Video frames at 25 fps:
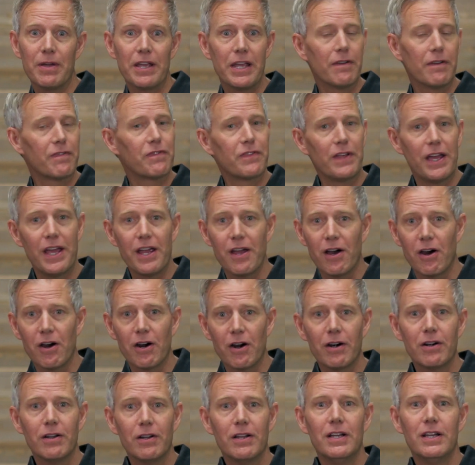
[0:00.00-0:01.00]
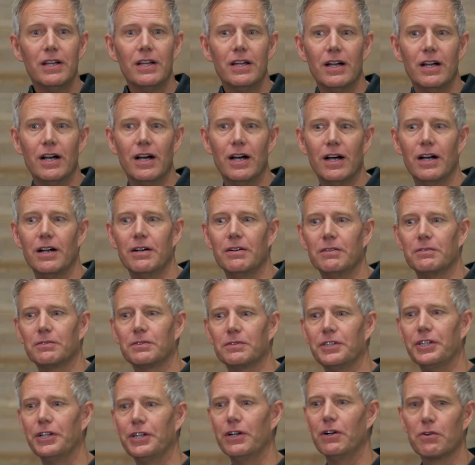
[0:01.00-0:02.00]
If they are,
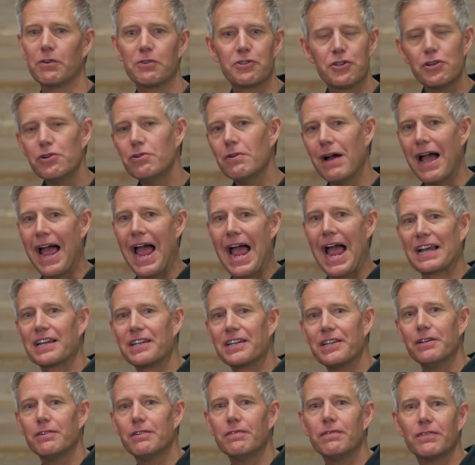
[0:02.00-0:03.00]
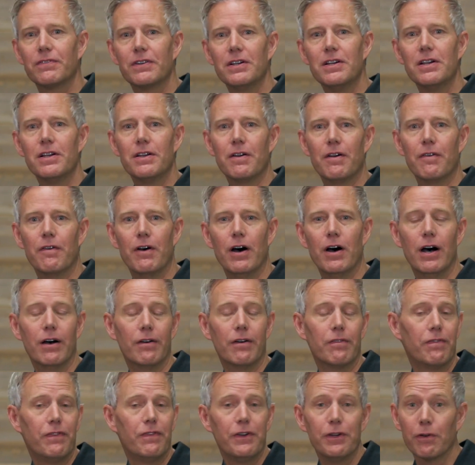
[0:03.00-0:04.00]
too active,
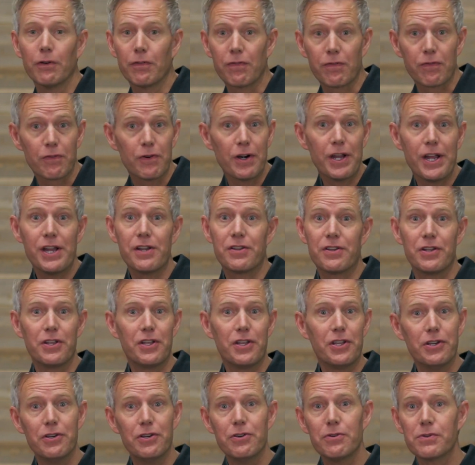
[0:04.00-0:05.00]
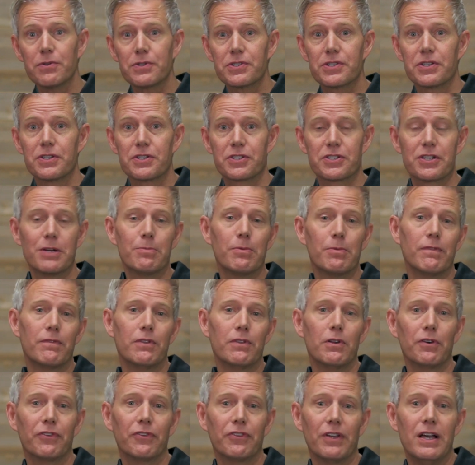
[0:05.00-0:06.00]
feel free to use some of
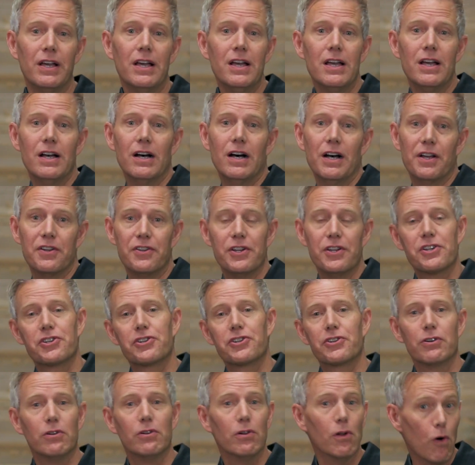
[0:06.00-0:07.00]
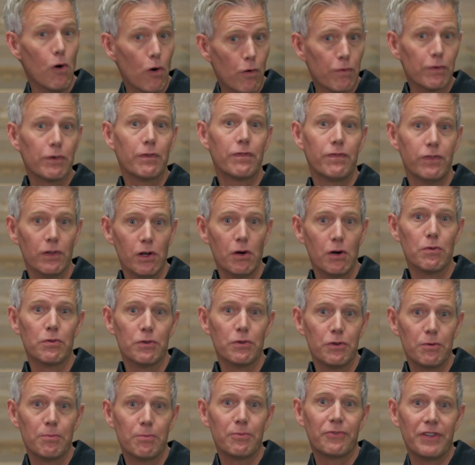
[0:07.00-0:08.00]
those additional overflow
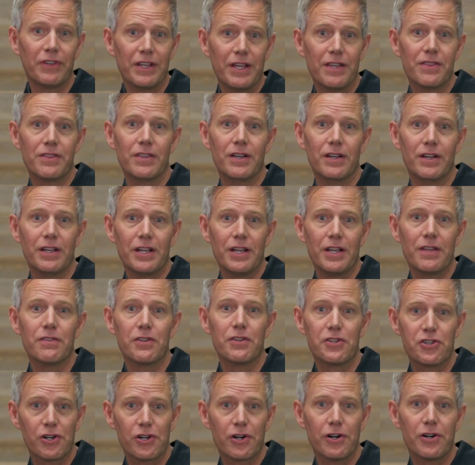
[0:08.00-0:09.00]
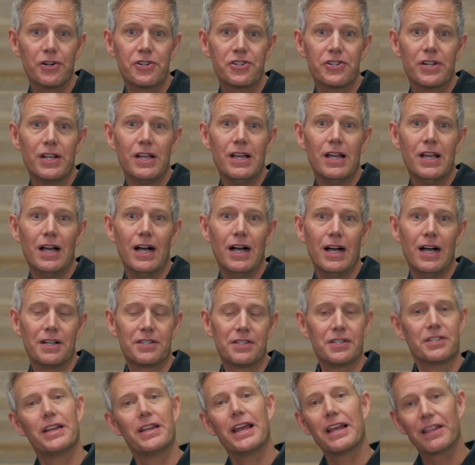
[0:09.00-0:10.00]
rooms in the church
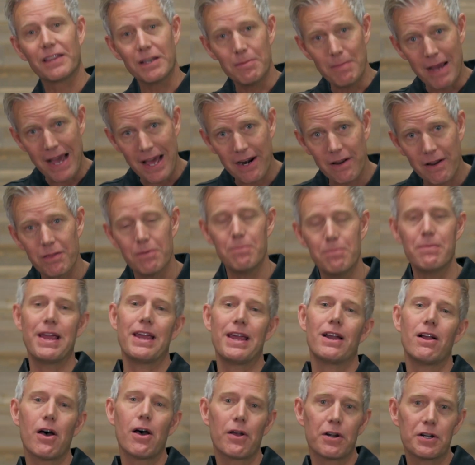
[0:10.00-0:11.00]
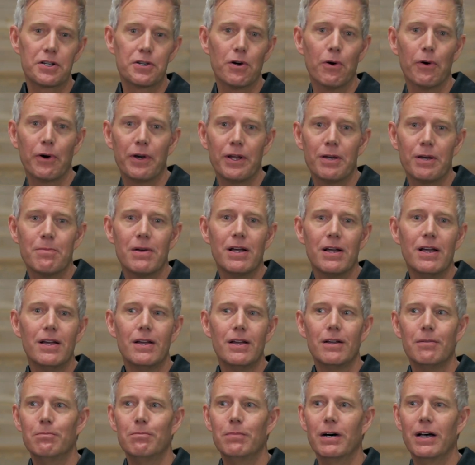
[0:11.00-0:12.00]
to take them out of the main auditorium.
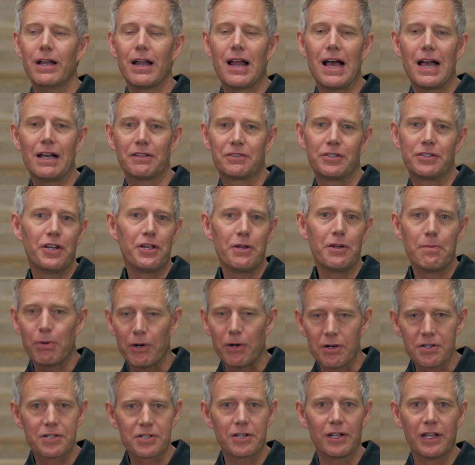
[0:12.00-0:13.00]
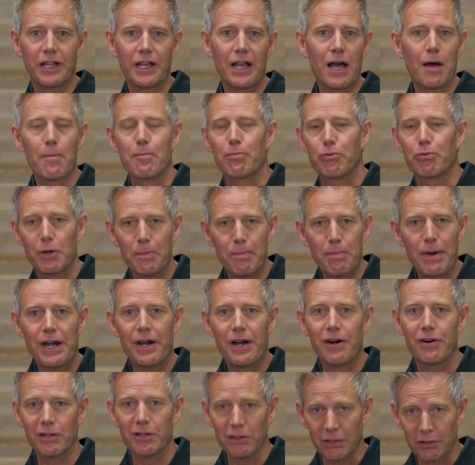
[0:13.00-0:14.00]
But I'll tell you personally, I'm
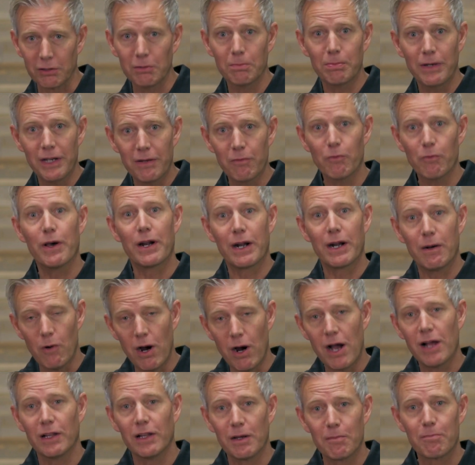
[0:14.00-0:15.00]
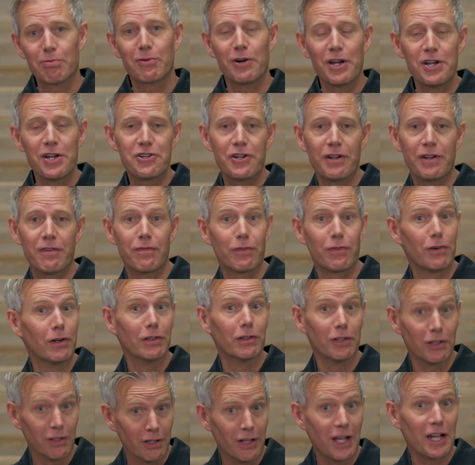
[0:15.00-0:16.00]
prepared a little bit while I'm preaching for a
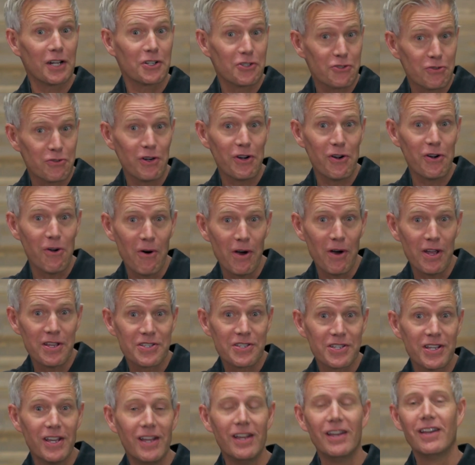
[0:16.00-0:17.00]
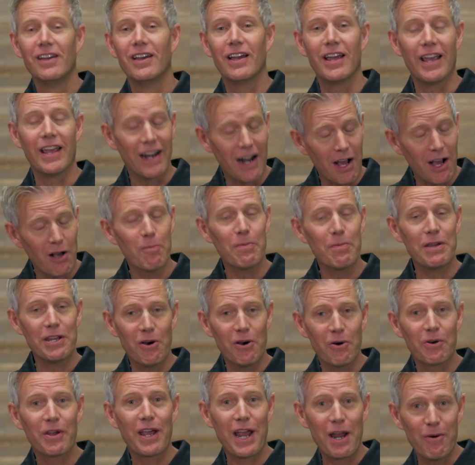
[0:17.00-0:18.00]
little extra noise, and I'll be
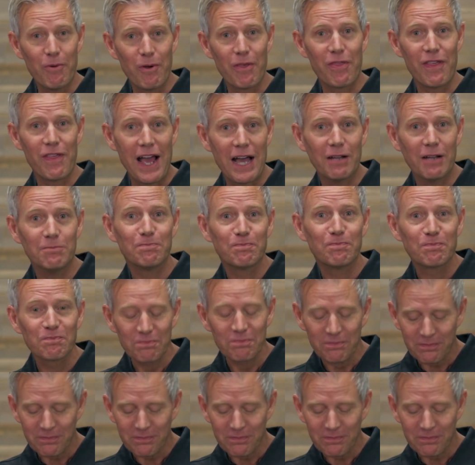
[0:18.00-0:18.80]
okay with that.